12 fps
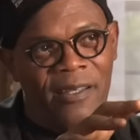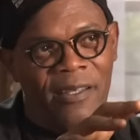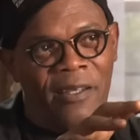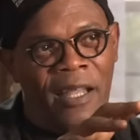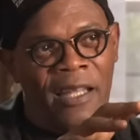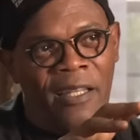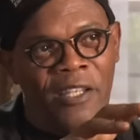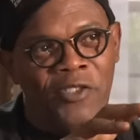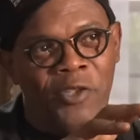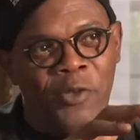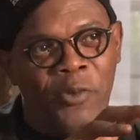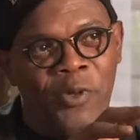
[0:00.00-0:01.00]
and not
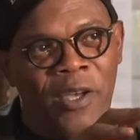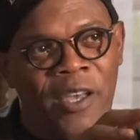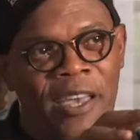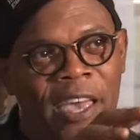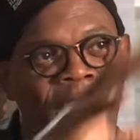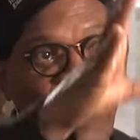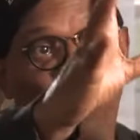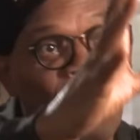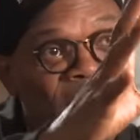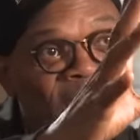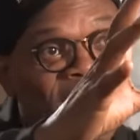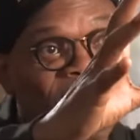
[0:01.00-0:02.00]
let you help
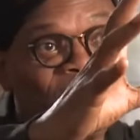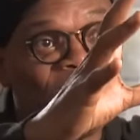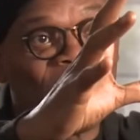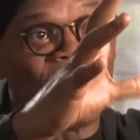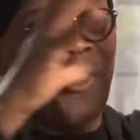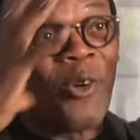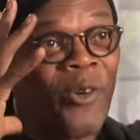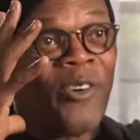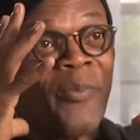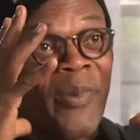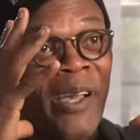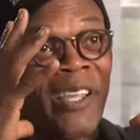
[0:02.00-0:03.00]
me tell the
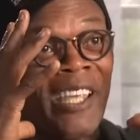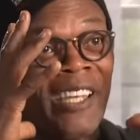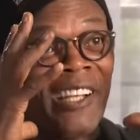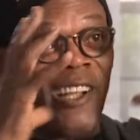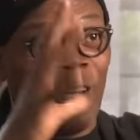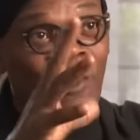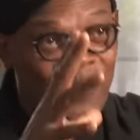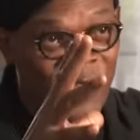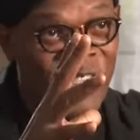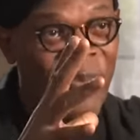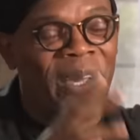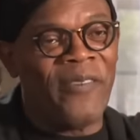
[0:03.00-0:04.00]
story by getting closer
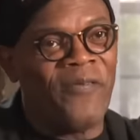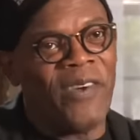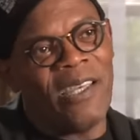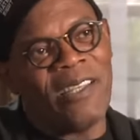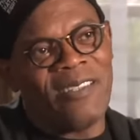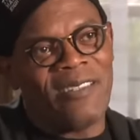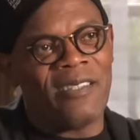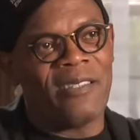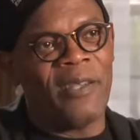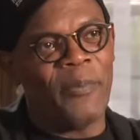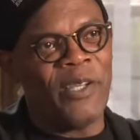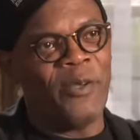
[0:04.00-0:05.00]
to my face.
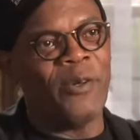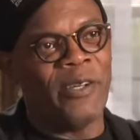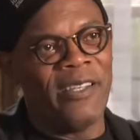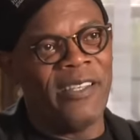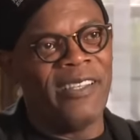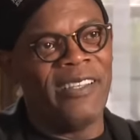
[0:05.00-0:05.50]
Just let me do it.